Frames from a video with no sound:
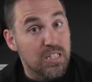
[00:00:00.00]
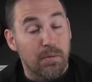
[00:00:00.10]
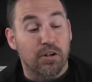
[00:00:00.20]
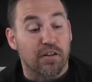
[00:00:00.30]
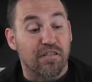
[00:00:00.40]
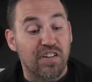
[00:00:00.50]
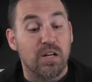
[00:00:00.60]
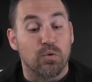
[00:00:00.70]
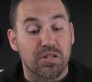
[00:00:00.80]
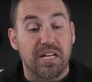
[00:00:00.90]
them on their feet
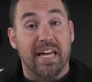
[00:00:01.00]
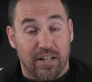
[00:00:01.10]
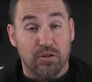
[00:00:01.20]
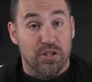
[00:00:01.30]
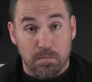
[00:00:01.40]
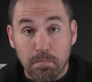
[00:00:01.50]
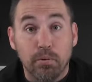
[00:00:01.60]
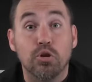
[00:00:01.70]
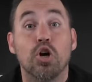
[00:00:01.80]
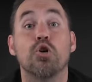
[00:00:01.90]
will say, you know, it just
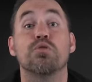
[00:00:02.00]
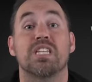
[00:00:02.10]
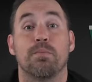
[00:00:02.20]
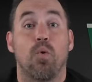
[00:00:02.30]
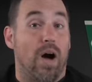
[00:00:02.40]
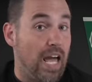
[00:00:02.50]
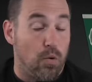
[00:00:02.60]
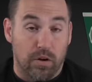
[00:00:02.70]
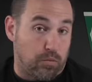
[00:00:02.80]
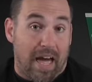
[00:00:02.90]
blows them away
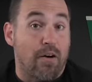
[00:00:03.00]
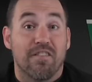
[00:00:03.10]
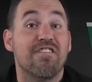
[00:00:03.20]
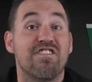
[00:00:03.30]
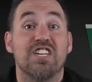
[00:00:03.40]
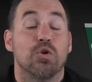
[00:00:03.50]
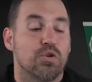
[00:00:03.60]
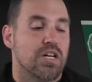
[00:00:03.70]
with how it feels